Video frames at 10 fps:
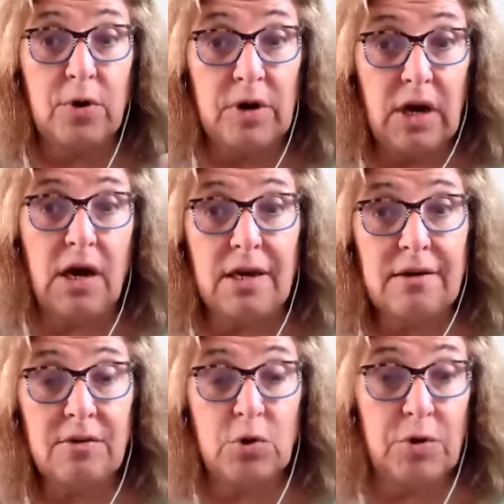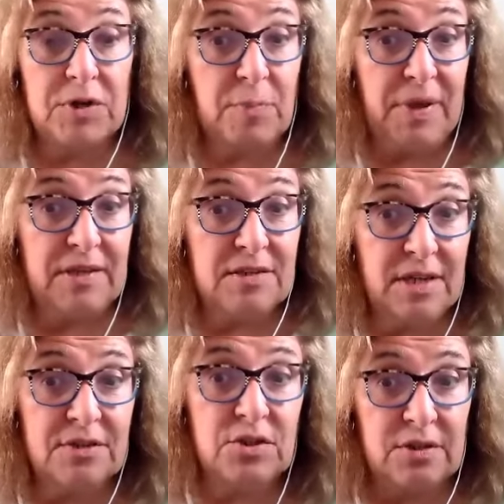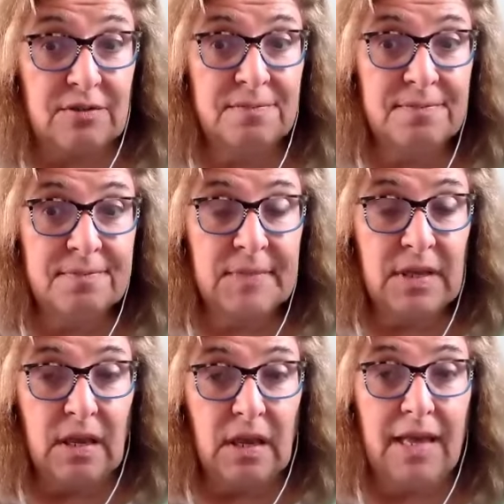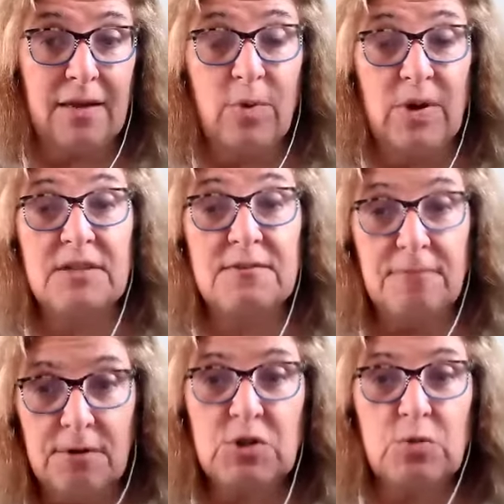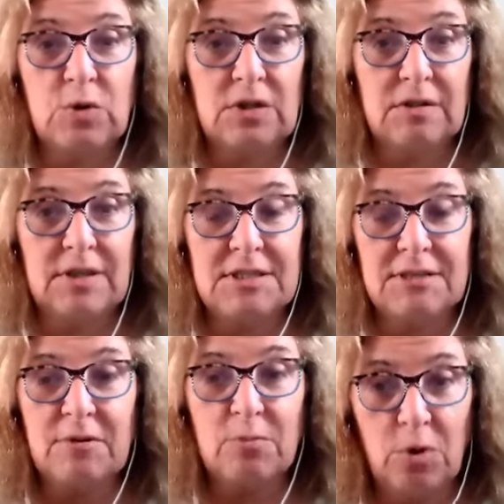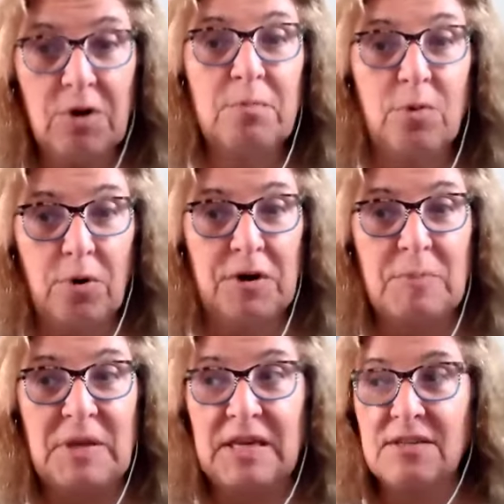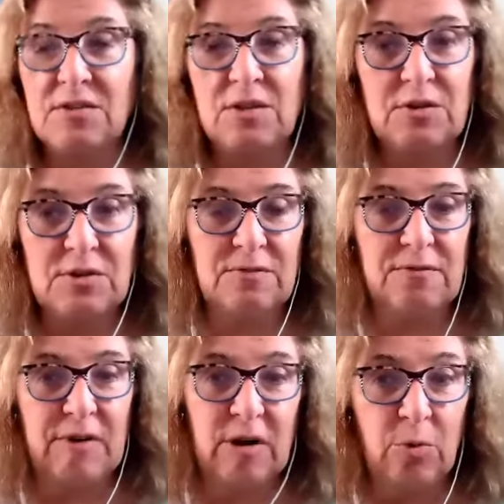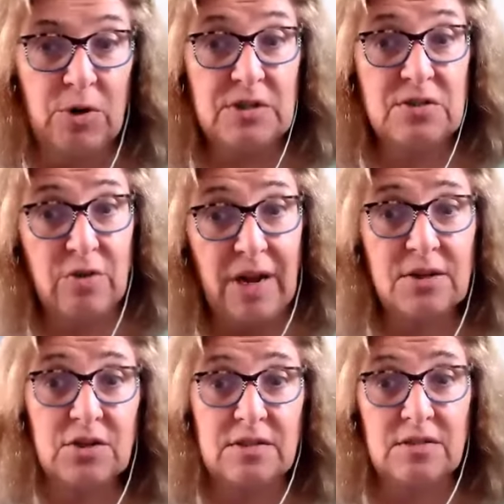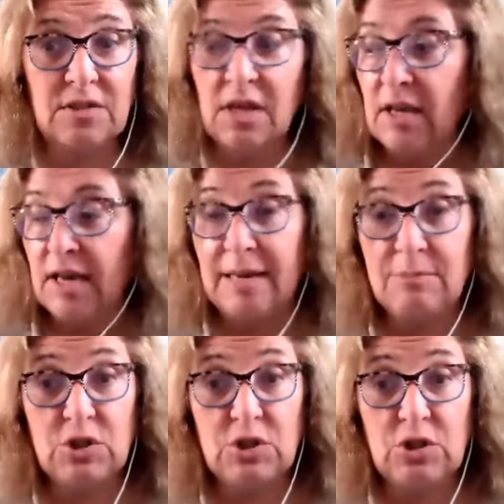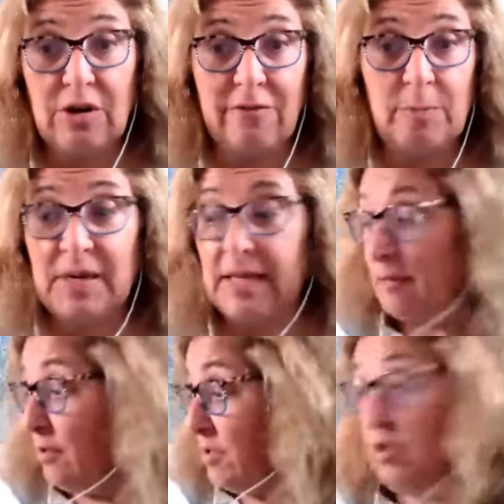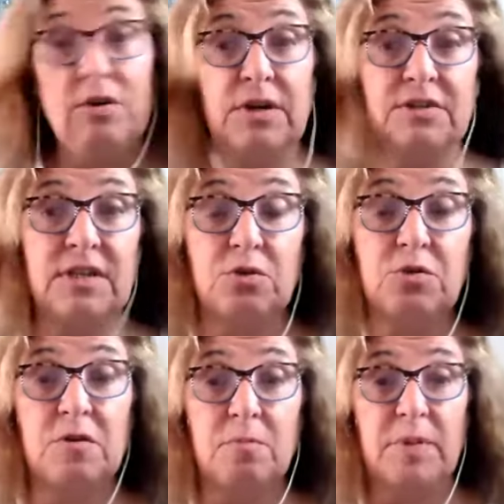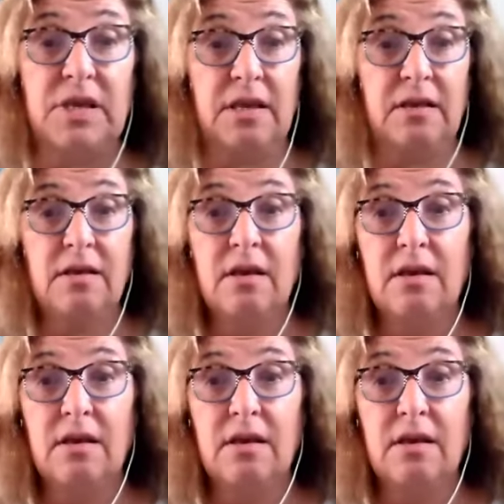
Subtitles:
or not they're going to pay attention. And when it's virtual, it's even more important because there's far more distractions. And I'm sure everybody out there has noticed that you can be